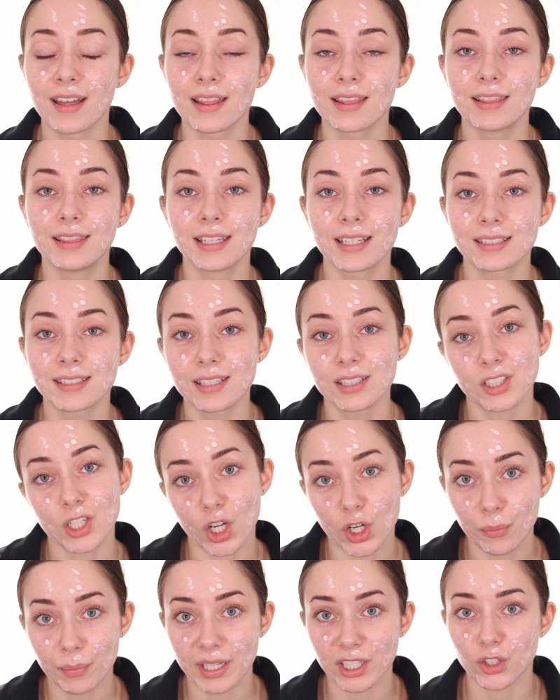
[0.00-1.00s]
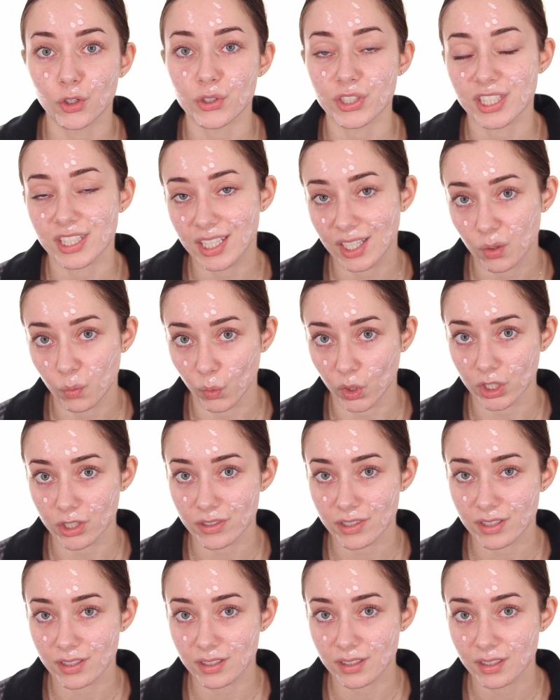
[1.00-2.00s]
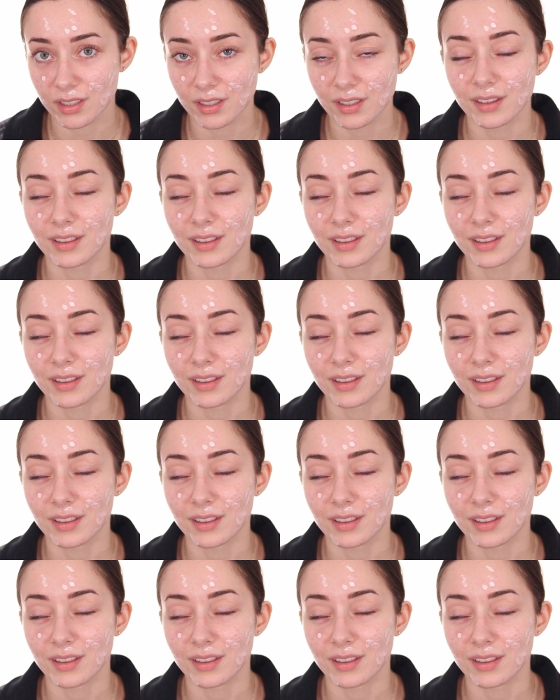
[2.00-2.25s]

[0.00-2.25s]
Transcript: This is gonna make your skin worse.